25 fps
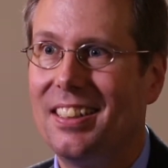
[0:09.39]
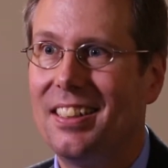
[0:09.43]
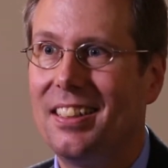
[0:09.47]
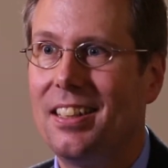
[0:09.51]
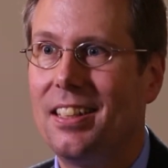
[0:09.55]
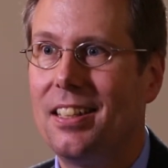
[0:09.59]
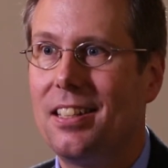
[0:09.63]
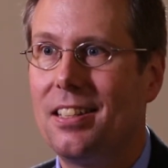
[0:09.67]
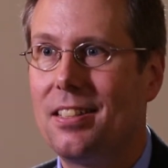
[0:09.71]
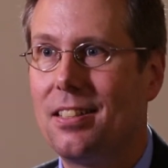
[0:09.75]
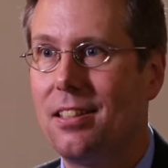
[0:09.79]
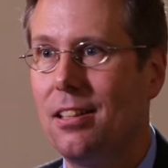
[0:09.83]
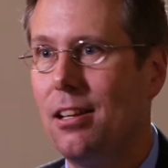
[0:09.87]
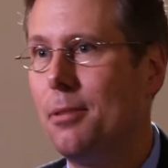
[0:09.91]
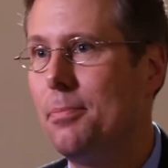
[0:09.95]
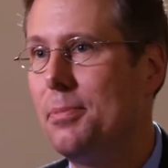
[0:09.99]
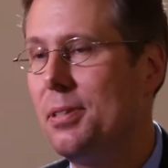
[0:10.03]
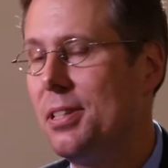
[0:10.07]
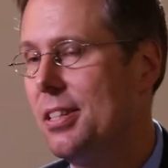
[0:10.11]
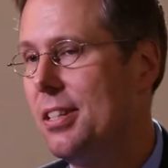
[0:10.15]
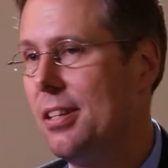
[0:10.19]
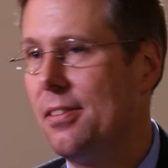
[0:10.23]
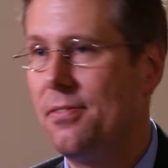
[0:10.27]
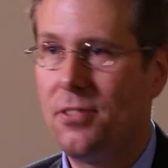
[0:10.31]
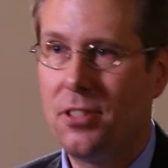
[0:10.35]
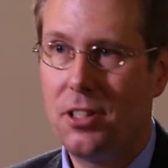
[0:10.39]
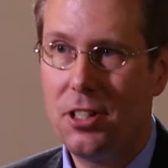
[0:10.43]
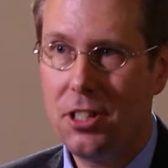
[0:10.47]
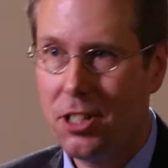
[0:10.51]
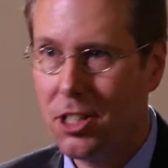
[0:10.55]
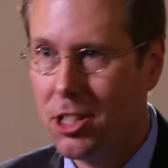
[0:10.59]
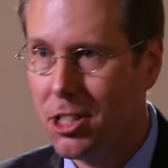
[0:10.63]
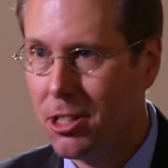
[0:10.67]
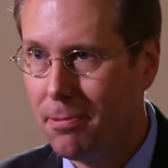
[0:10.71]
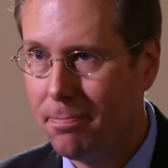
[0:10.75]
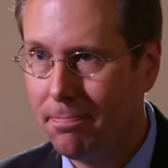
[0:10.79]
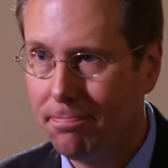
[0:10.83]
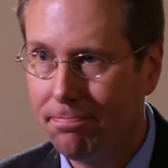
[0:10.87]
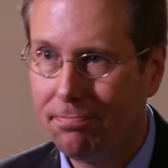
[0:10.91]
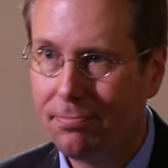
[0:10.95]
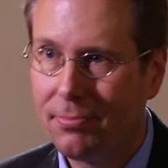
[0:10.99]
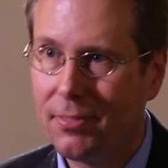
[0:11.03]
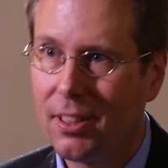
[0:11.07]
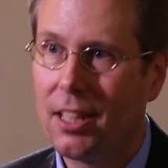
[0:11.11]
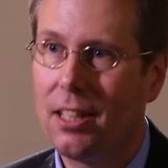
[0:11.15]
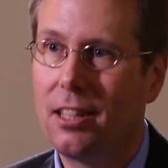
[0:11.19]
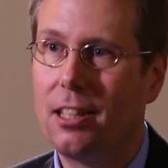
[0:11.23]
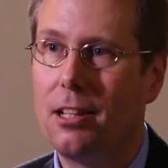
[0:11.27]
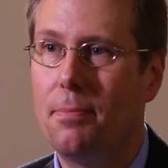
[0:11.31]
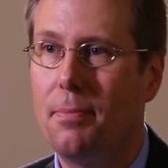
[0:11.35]
that Islam is diverse,
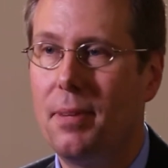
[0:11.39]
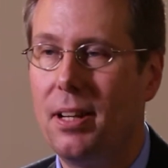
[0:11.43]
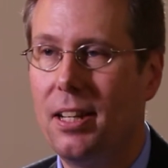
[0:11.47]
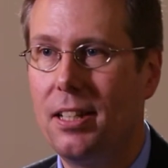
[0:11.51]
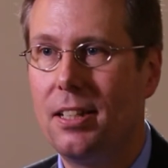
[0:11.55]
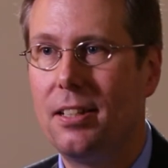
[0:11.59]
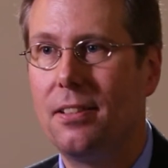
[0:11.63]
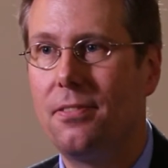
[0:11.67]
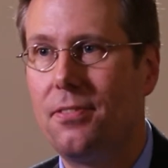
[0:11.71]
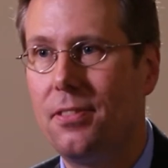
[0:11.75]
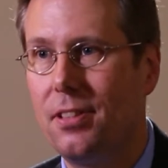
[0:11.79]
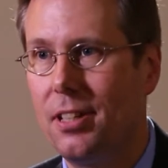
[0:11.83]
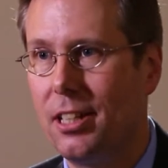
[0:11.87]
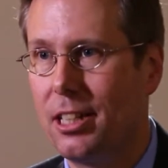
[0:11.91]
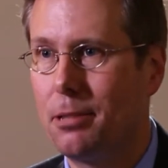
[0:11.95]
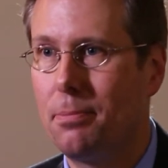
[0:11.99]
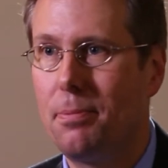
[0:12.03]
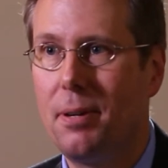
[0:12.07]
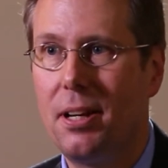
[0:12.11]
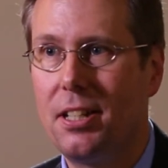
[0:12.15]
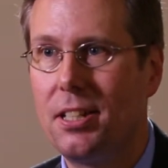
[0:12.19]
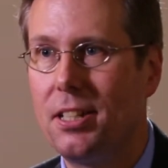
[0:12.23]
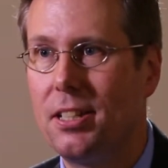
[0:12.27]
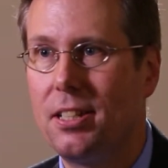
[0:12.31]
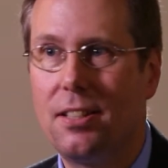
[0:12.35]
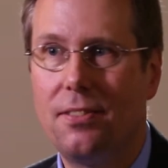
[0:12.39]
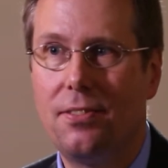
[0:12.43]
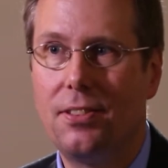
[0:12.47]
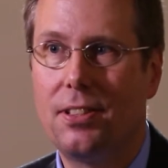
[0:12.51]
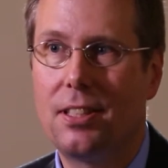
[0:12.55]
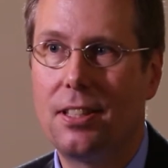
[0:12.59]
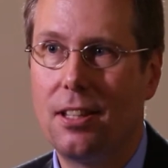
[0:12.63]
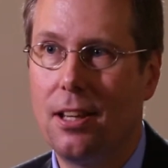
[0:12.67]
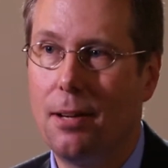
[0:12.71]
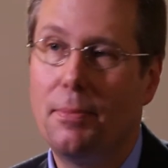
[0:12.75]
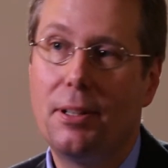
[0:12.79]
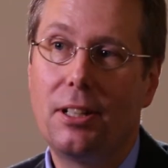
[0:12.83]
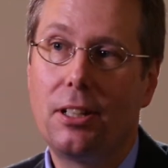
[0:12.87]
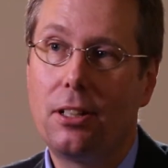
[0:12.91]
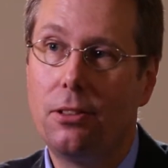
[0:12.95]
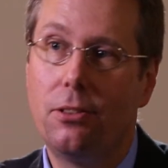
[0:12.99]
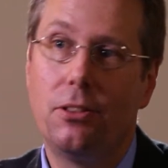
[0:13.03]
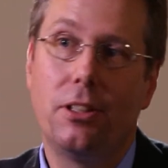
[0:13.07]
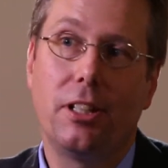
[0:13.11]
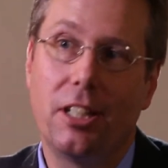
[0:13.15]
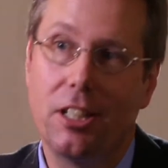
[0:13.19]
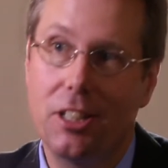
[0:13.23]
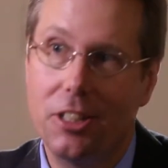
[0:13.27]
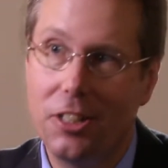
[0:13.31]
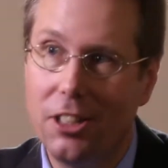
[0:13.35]
and there are many different expressions of Islam,
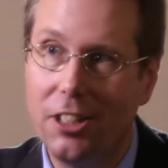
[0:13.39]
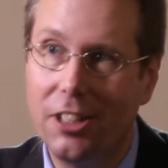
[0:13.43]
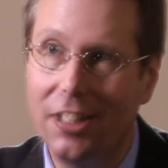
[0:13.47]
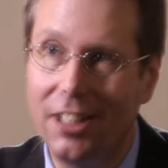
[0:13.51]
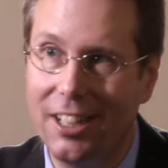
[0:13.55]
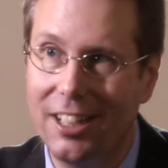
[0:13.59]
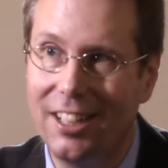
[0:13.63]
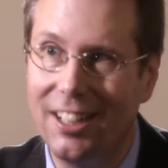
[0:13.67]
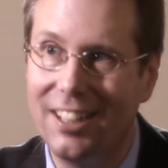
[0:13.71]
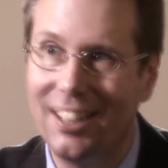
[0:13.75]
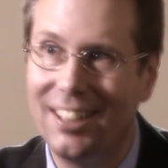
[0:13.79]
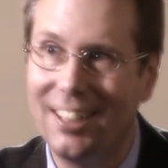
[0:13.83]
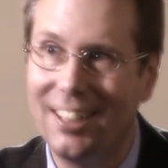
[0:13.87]
including in Turkey.